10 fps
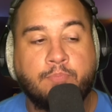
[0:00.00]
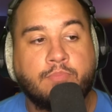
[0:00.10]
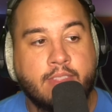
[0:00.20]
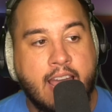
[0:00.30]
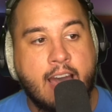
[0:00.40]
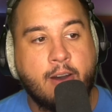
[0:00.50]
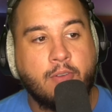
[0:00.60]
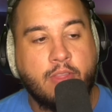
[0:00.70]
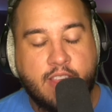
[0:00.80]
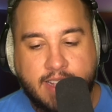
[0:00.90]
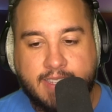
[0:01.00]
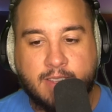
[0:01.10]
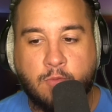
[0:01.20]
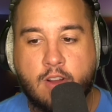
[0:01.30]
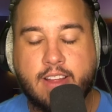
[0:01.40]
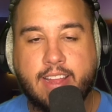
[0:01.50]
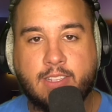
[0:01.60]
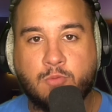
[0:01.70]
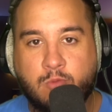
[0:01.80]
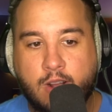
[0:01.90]
Now, this is where it gets
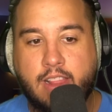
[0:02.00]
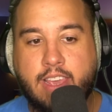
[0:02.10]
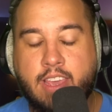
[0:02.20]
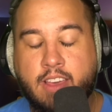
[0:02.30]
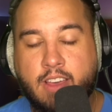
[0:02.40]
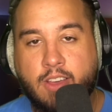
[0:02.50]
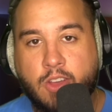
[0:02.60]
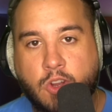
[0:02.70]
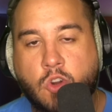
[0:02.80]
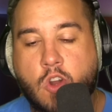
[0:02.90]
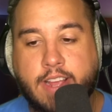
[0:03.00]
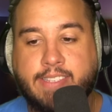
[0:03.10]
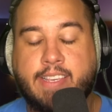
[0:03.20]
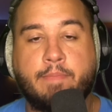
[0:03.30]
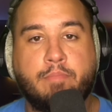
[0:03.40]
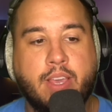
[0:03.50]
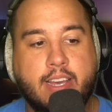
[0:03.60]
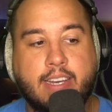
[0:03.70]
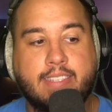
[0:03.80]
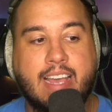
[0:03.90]
really crazy,
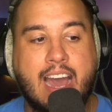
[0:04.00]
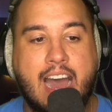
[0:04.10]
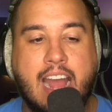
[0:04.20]
because I